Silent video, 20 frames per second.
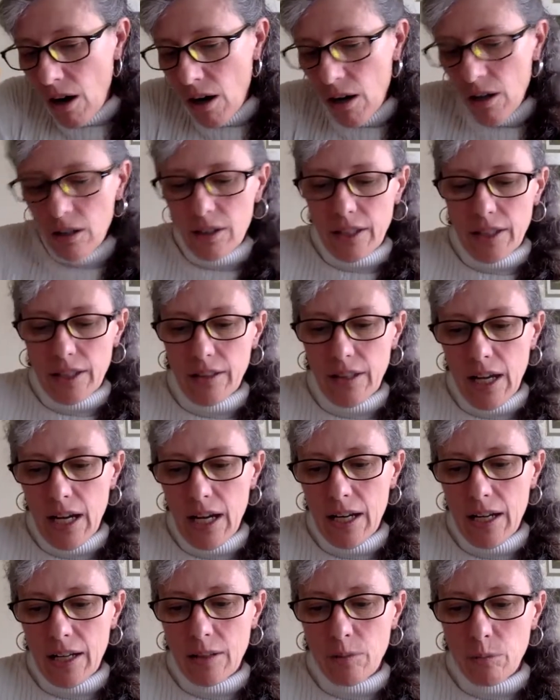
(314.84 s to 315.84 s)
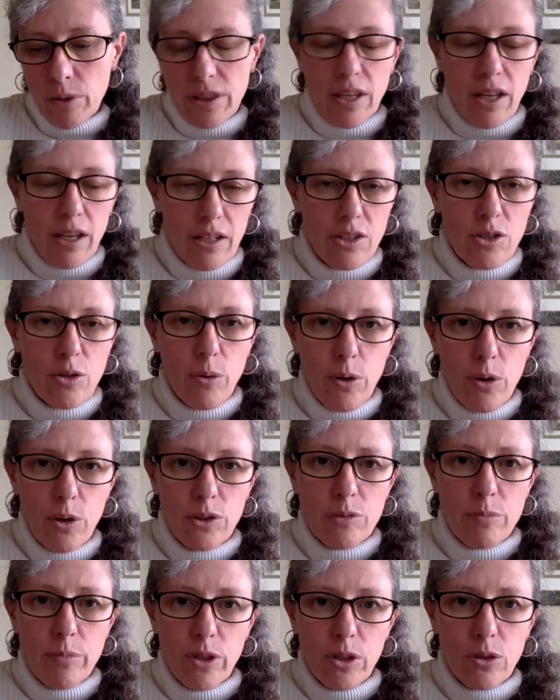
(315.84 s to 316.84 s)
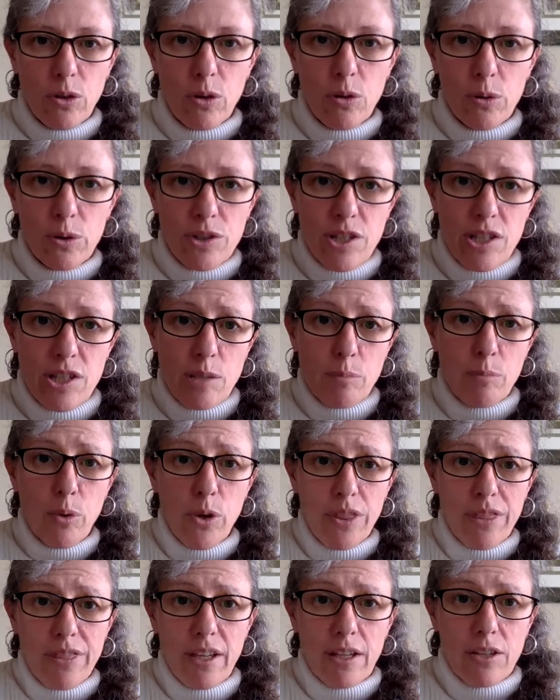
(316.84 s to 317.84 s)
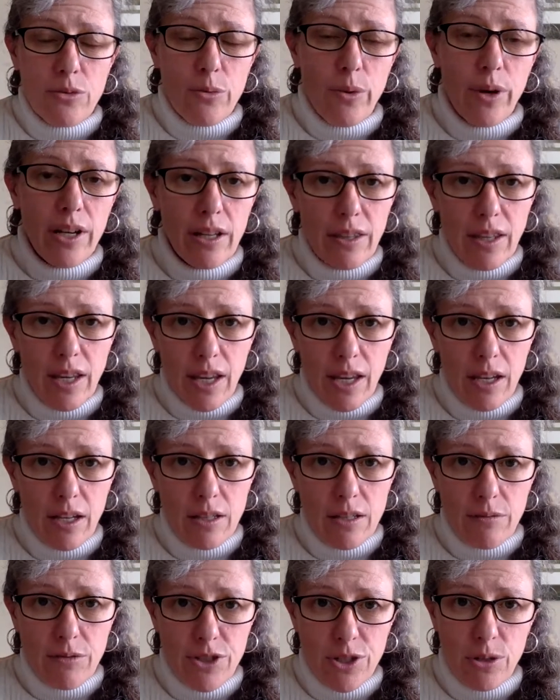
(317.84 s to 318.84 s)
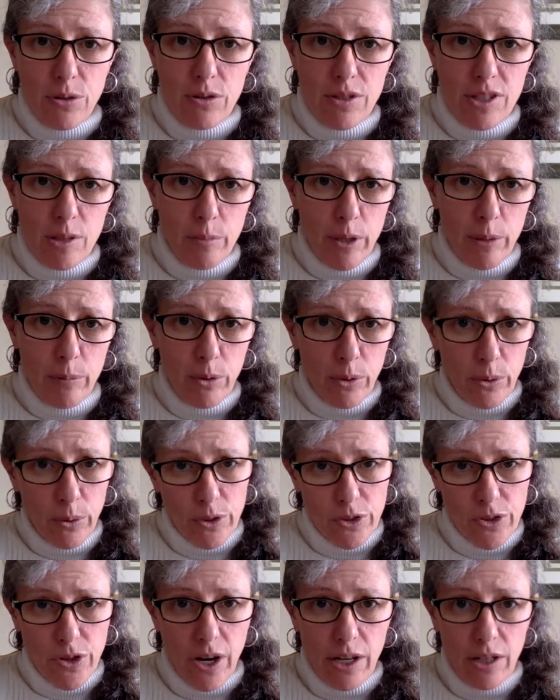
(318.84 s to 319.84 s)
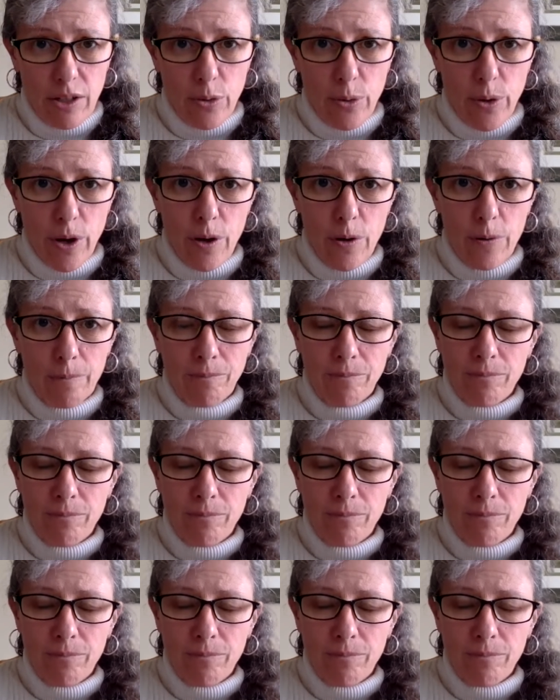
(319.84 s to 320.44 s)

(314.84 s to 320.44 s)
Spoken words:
in line with getting to our ultimate goal, which is to put things right in the hands of students and people who are trying to grow.